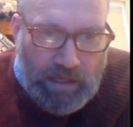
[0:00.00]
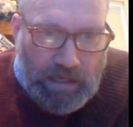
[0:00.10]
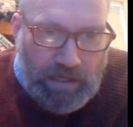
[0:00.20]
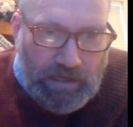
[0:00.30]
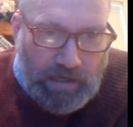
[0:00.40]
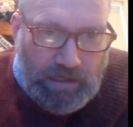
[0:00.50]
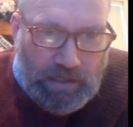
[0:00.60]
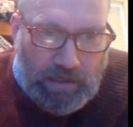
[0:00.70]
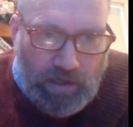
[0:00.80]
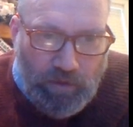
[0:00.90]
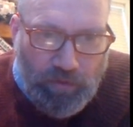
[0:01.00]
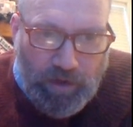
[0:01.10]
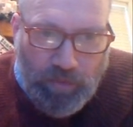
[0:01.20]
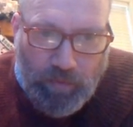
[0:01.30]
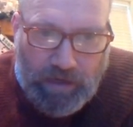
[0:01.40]
In
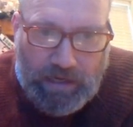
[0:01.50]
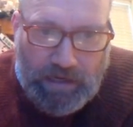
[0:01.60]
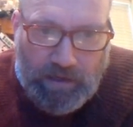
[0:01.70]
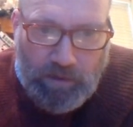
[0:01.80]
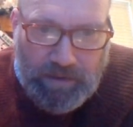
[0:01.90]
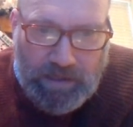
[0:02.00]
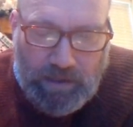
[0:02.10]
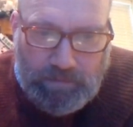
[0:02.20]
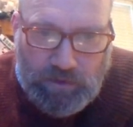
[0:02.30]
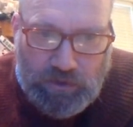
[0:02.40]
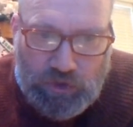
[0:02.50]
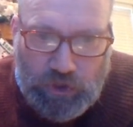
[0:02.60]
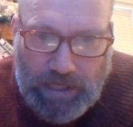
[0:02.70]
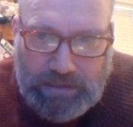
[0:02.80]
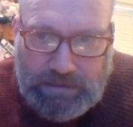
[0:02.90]
1933, Hitler becomes
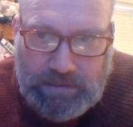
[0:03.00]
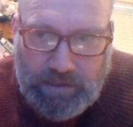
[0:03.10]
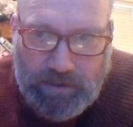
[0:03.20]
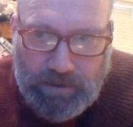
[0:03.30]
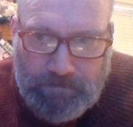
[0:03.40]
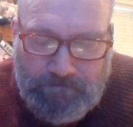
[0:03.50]
chancellor